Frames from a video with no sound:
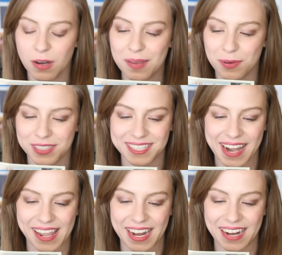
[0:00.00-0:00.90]
a great
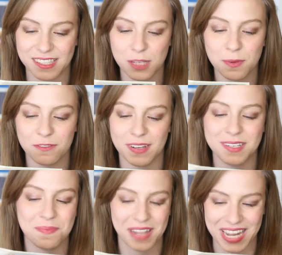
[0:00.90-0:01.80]
personality, and it's super
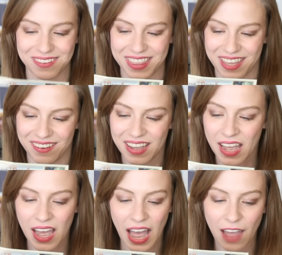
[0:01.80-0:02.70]
fun to plan with you.
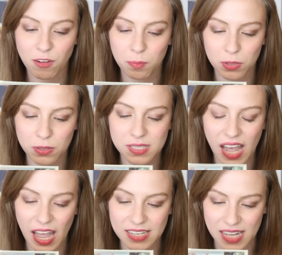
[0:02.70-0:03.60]
I have a Blue
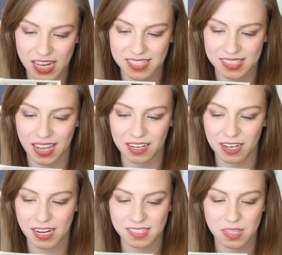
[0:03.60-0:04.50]
Sky Day designer,
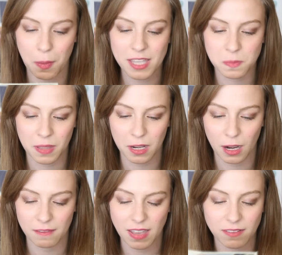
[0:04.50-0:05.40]
and it's the best
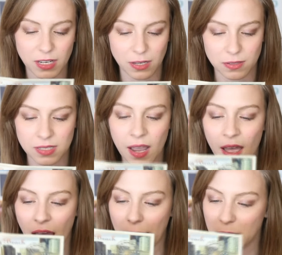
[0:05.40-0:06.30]
planner I've ever used.
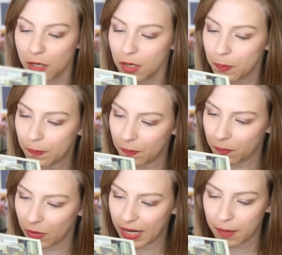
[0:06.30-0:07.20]
I'm new to
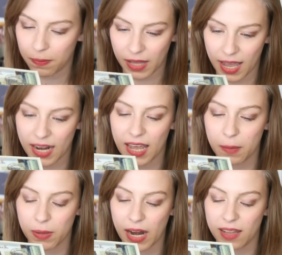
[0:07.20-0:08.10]
pretty
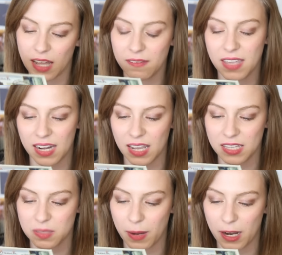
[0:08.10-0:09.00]
planning, but I love getting
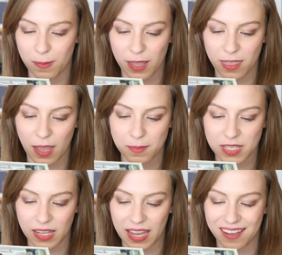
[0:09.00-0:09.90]
inspired by themes
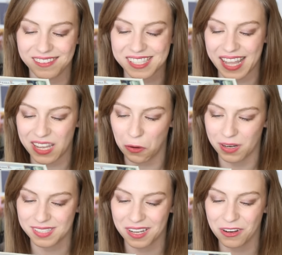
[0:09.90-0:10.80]
and layouts like
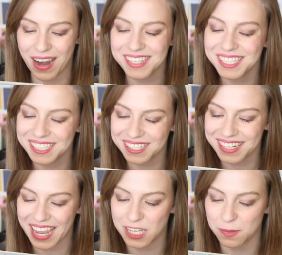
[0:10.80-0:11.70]
yours. Congrats on your
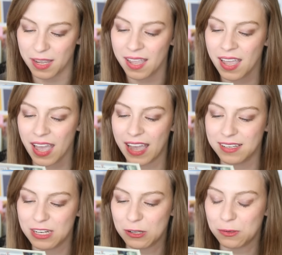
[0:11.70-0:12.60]
engagement
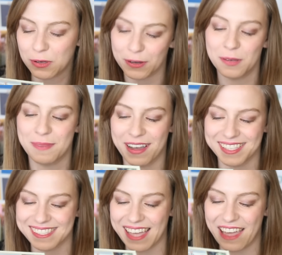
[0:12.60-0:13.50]
and new girl
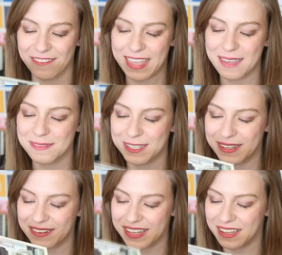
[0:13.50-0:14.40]
boss life. Keep
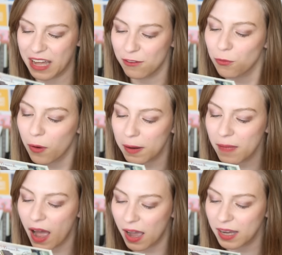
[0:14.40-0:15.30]
doing what you love.
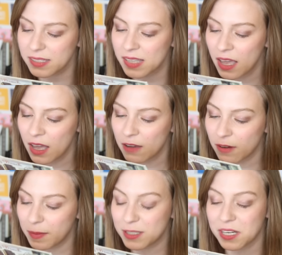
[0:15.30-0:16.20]
Warm hugs
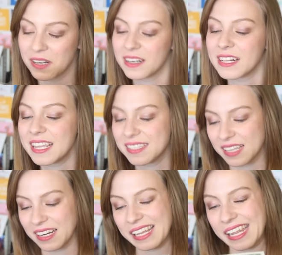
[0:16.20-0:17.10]
from eternally
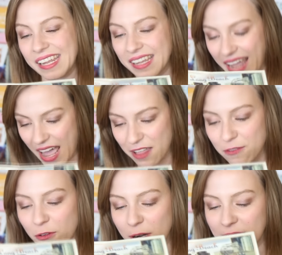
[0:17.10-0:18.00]
sunny
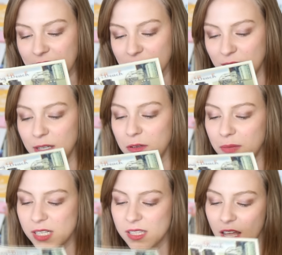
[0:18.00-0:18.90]
California too.
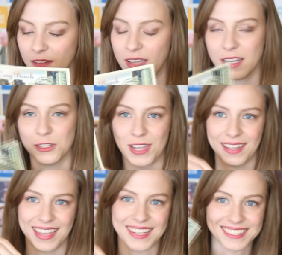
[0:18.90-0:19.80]
Much love,
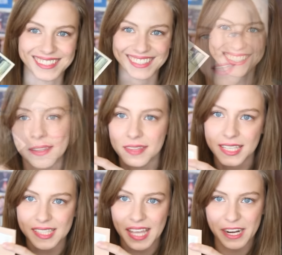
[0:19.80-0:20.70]
Angelie.
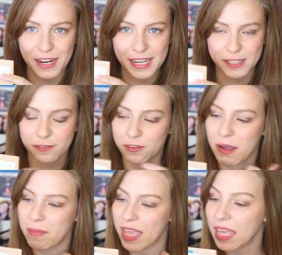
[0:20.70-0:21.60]
This letter is
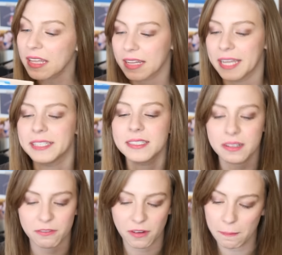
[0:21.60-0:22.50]
from England,
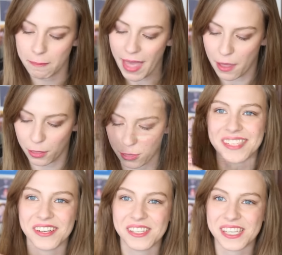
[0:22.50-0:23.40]
from Beth.
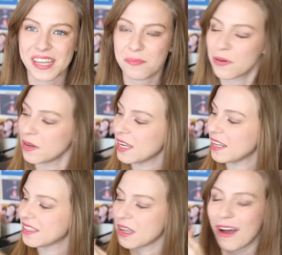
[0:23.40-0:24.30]
So she
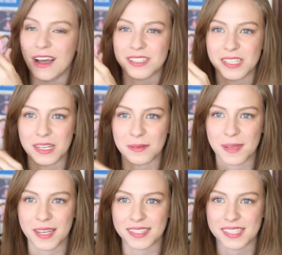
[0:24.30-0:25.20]
put this
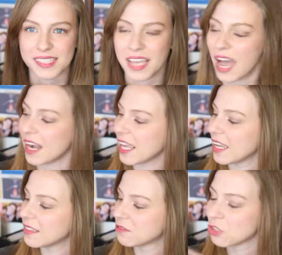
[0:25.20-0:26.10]
awesome
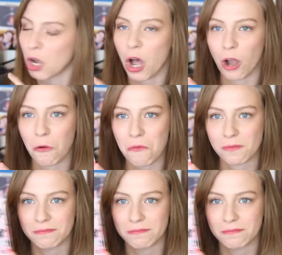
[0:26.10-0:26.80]
Scotty dog